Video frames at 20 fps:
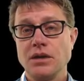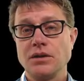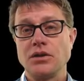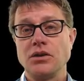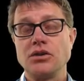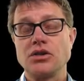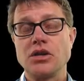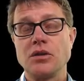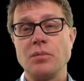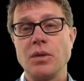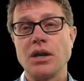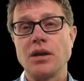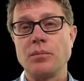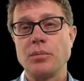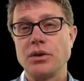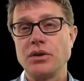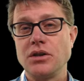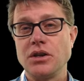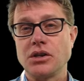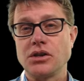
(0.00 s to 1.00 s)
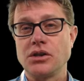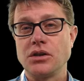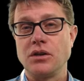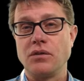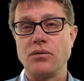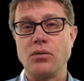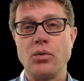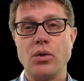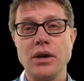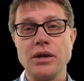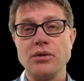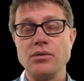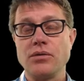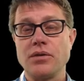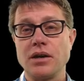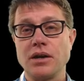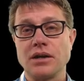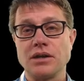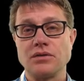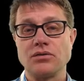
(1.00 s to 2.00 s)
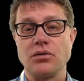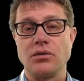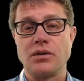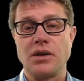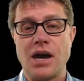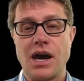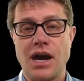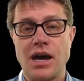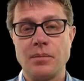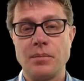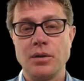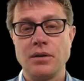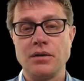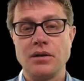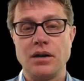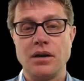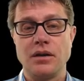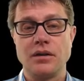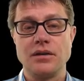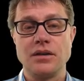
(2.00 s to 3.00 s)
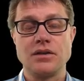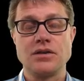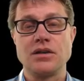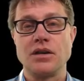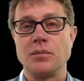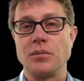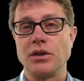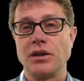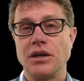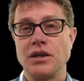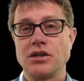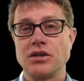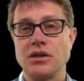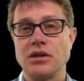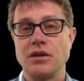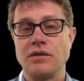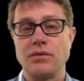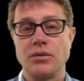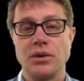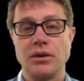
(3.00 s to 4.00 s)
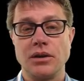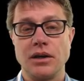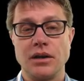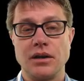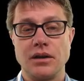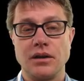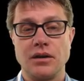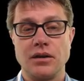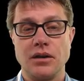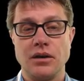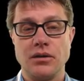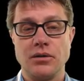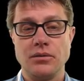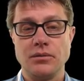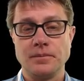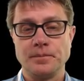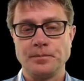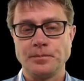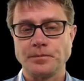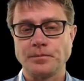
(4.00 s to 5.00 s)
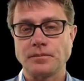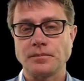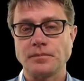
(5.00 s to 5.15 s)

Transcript: So you should make a prediction of what you think is going to happen on this simulation if we let it go.